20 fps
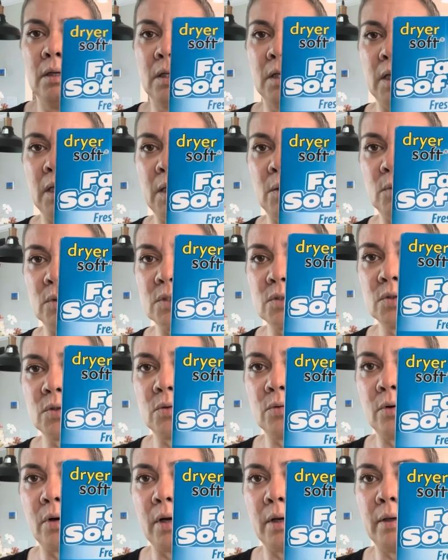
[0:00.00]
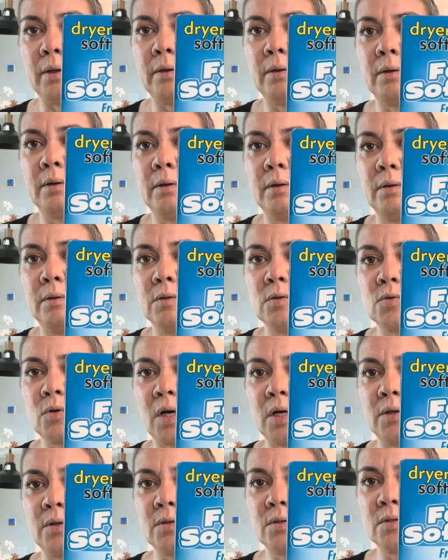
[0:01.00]
like he wants to cry.
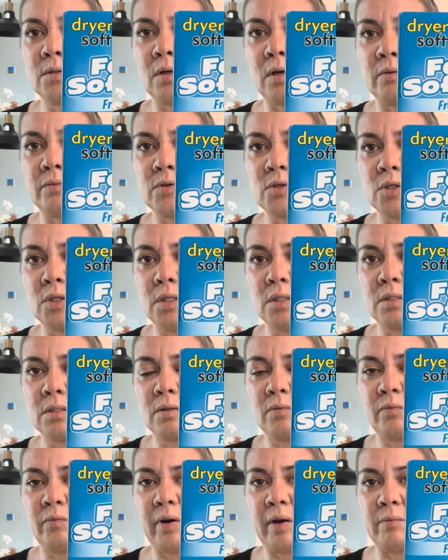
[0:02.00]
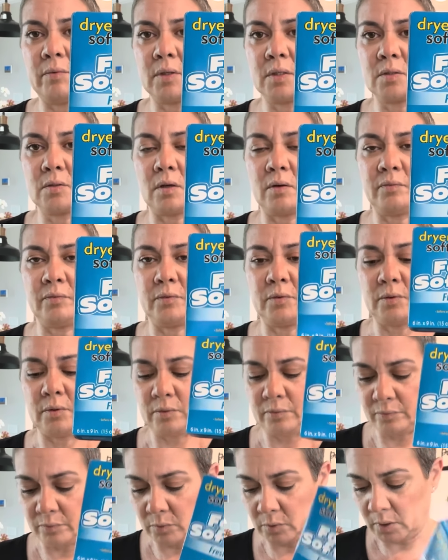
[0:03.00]
Dryer soft sheets, fabric softener
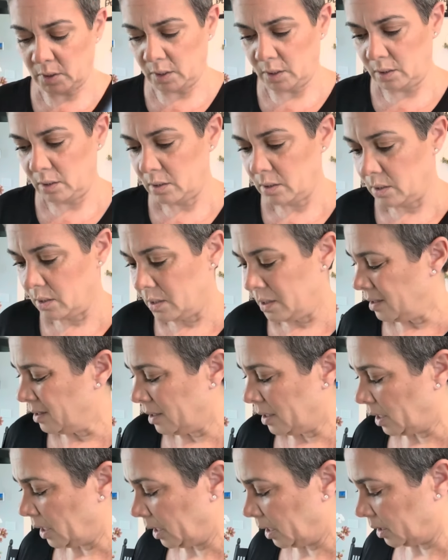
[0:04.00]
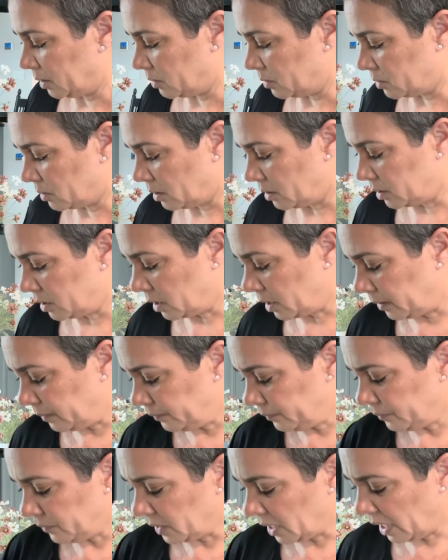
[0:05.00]
40. I get those all the time.
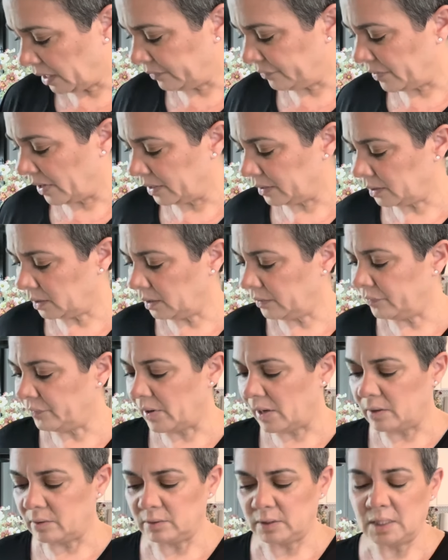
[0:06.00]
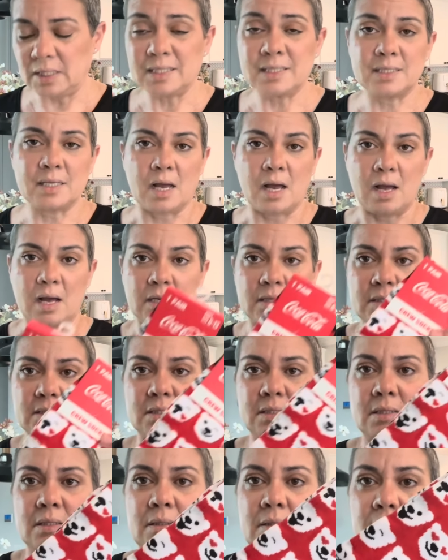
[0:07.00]
I finally found these
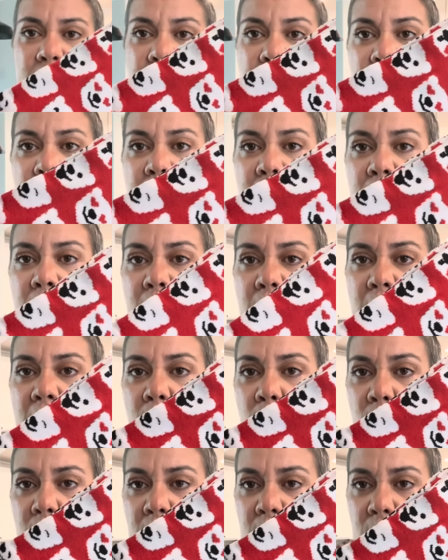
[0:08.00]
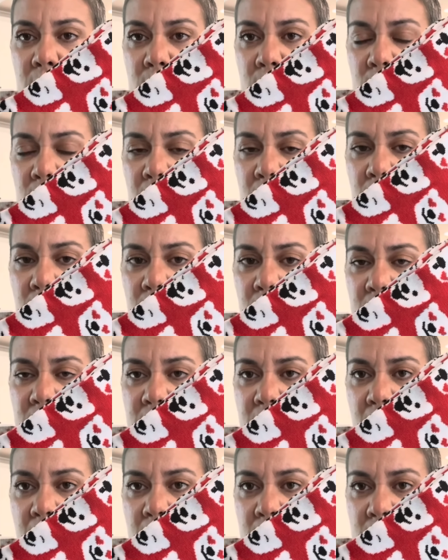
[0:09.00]
socks. I wanted the Coca-Cola
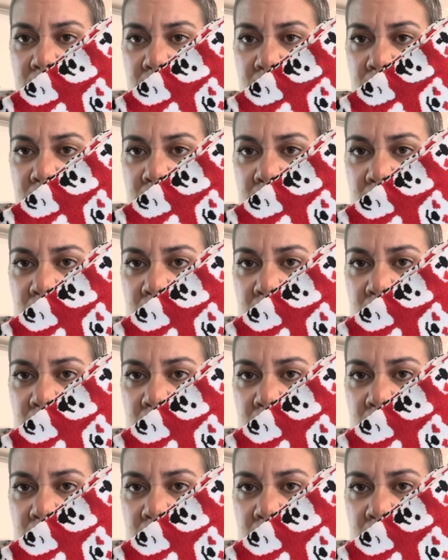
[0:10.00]
socks.